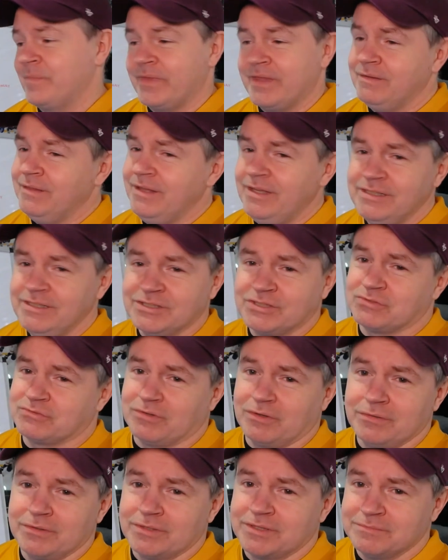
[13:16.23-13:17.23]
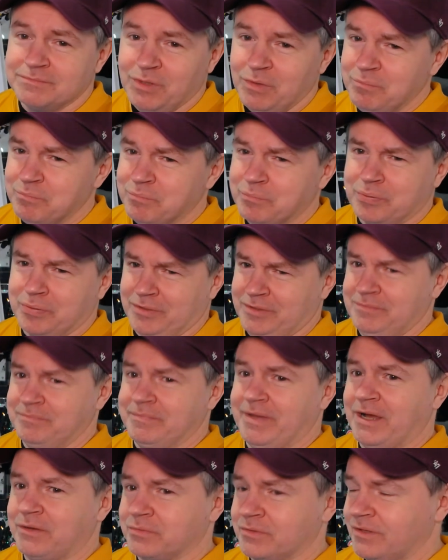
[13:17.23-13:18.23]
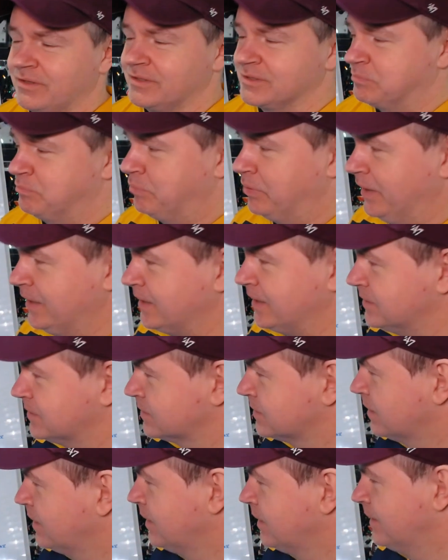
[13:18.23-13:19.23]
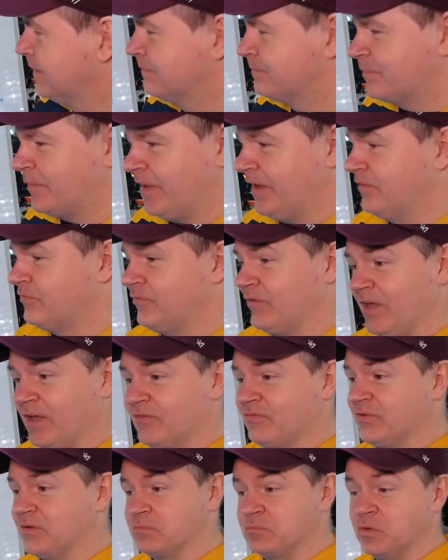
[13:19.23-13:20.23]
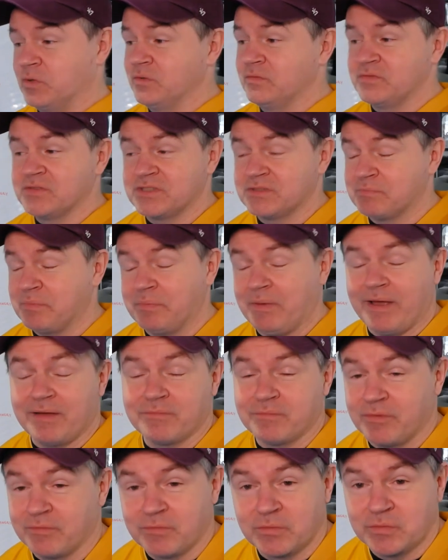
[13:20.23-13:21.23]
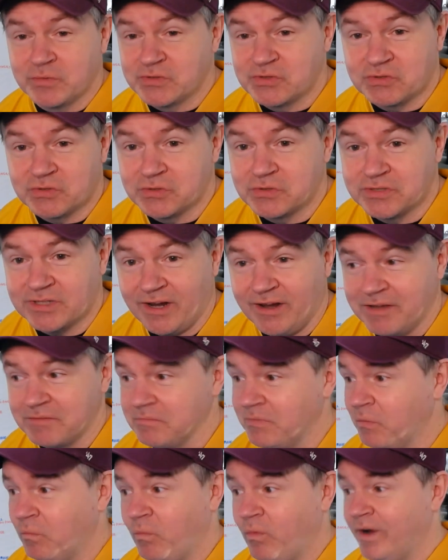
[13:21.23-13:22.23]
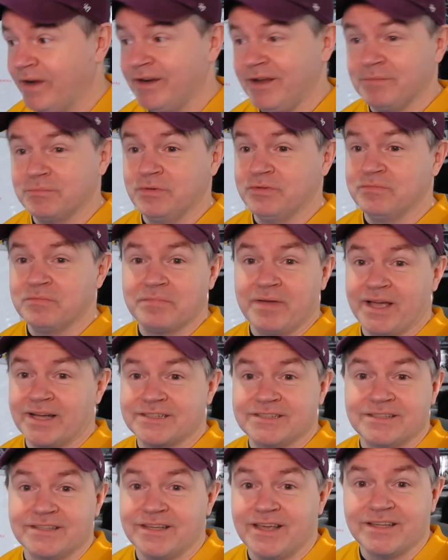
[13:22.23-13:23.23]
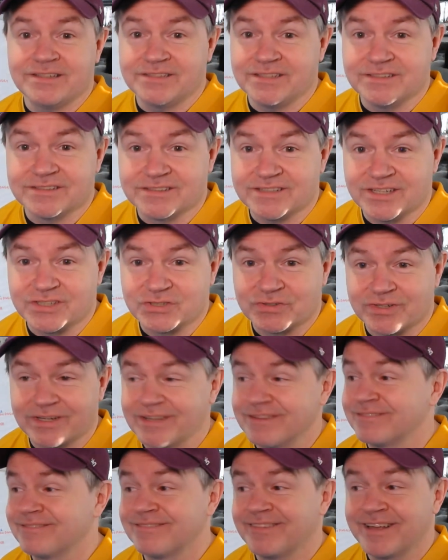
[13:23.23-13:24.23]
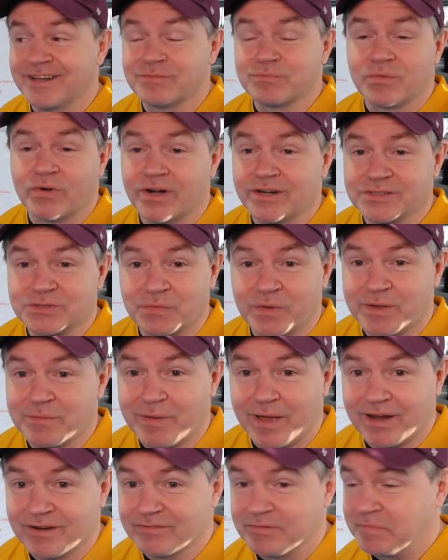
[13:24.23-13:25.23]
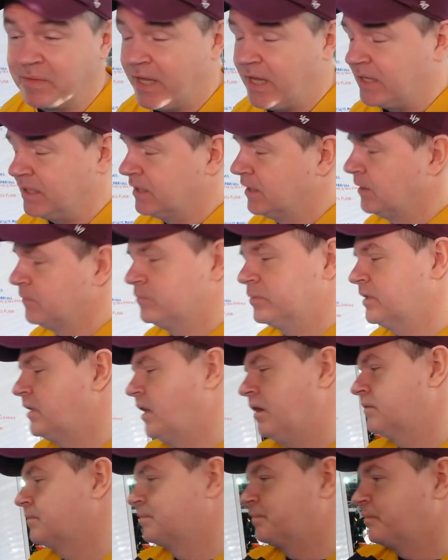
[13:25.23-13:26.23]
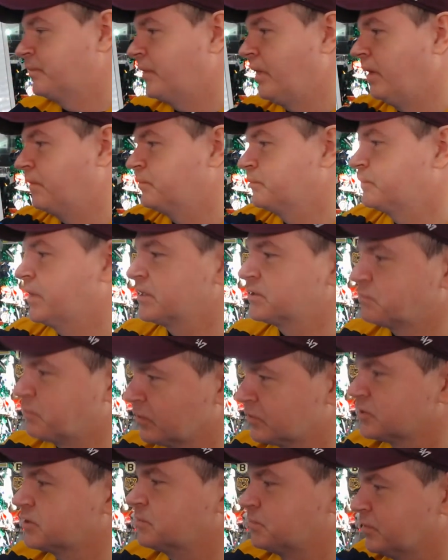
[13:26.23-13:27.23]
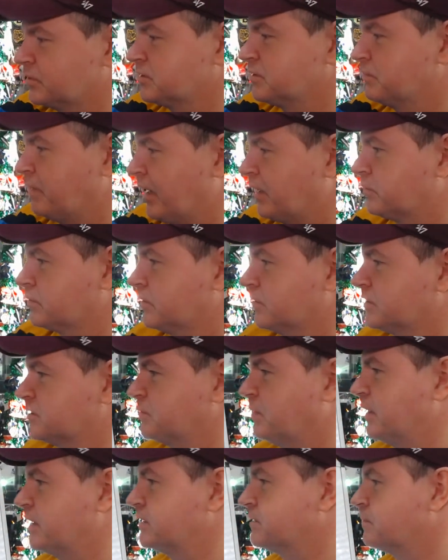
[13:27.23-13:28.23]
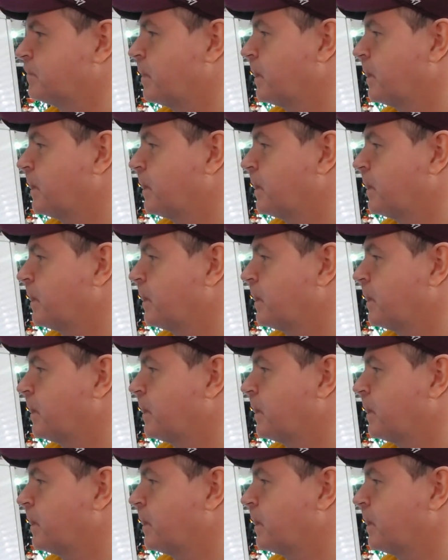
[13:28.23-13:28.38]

at least screw with him. Don't put him back with all his buddies. If it moves through time, why not move him back to the 18th century? Let him run his way back from that. But no. Despero just puts him back with all his buddies.